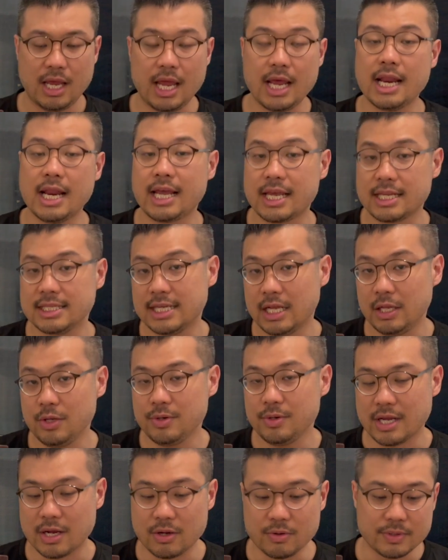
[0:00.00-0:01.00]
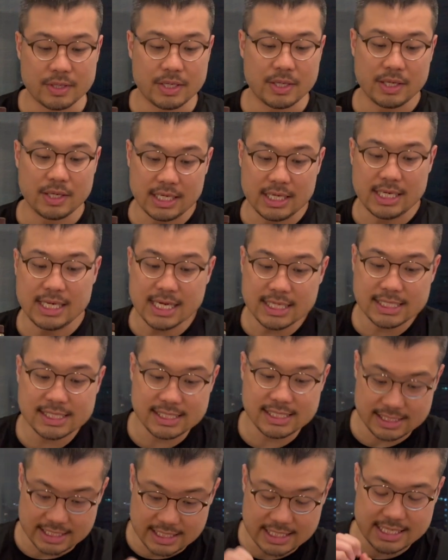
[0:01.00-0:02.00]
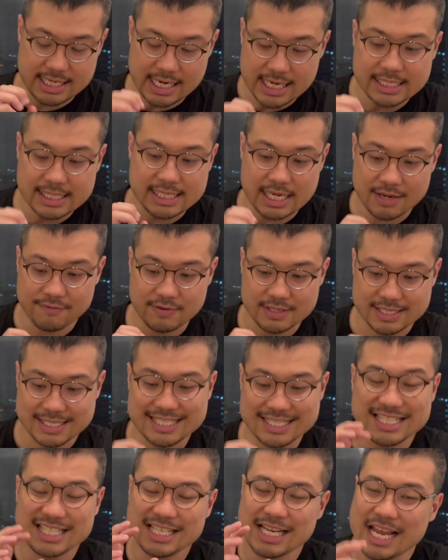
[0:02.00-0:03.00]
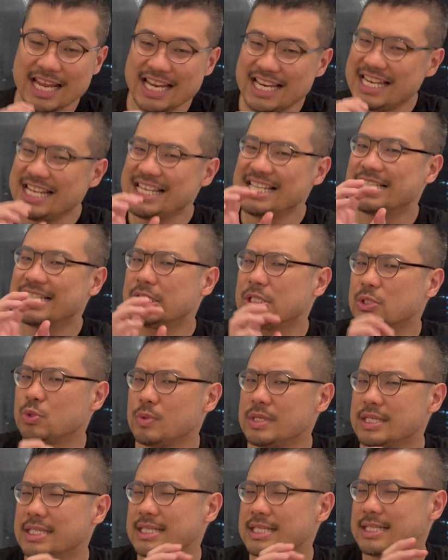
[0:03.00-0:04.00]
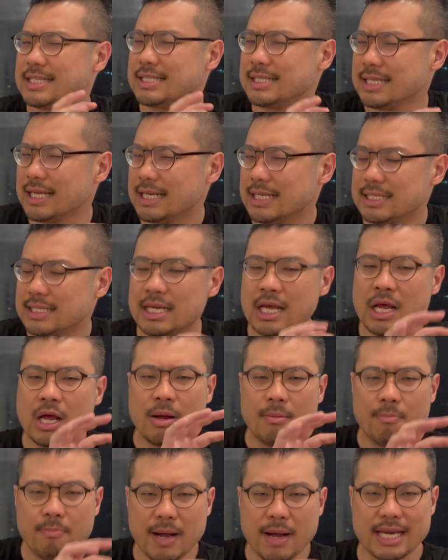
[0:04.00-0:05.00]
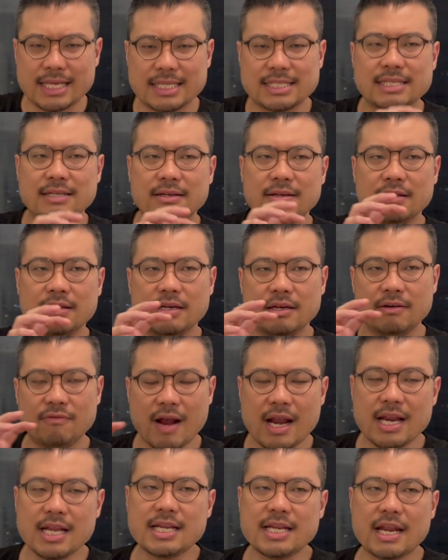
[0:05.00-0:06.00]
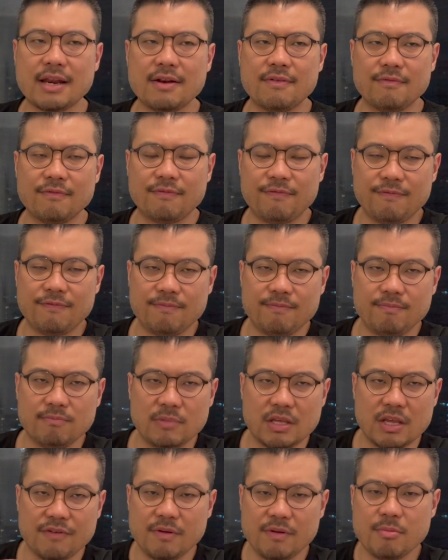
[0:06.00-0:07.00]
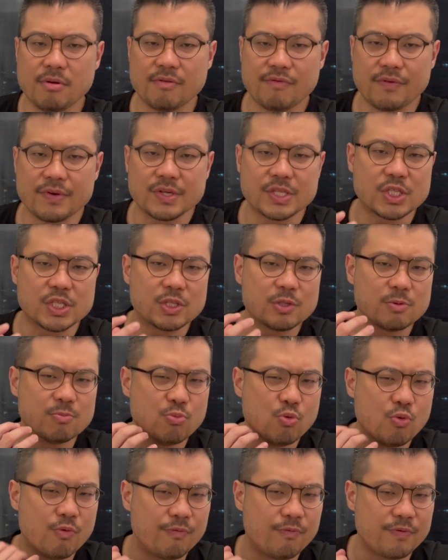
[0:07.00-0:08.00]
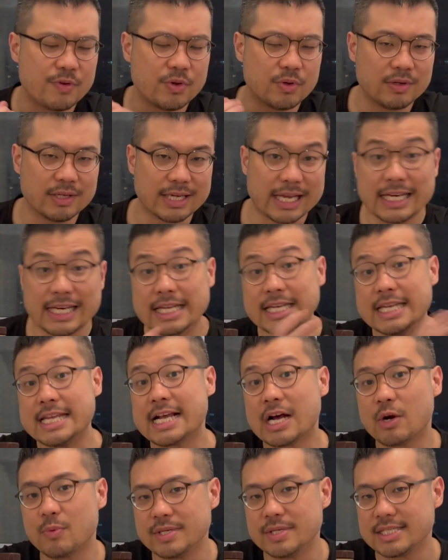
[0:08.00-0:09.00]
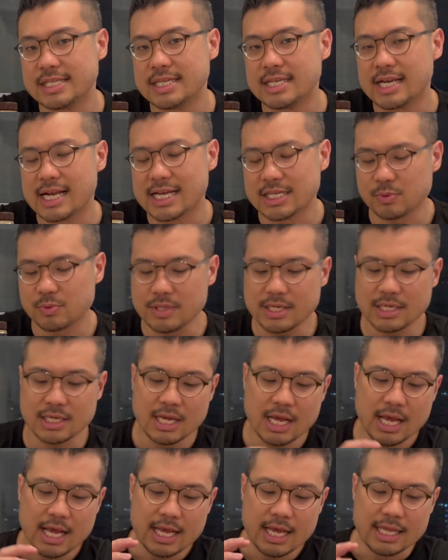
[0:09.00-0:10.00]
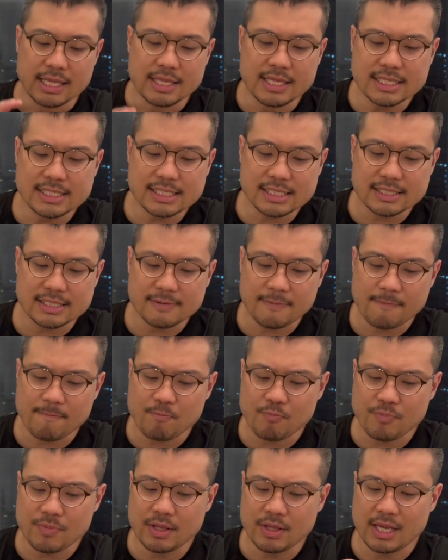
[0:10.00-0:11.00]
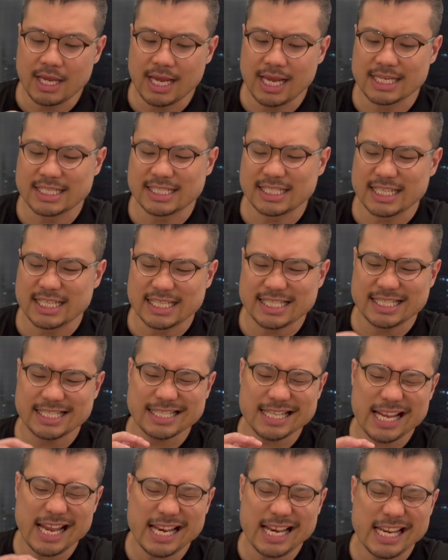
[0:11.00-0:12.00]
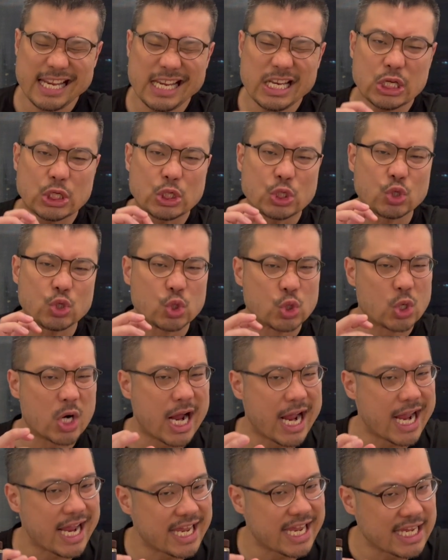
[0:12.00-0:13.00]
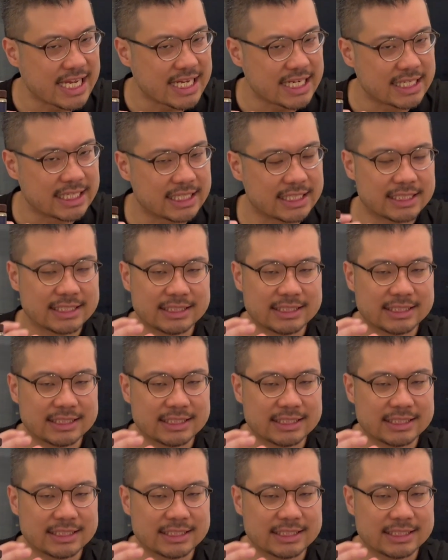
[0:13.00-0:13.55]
And I can tell you now, it does have a slightly sweet scent, but rather than giving me a very smooth feel like the Nika whiskey last week, this has a slightly drier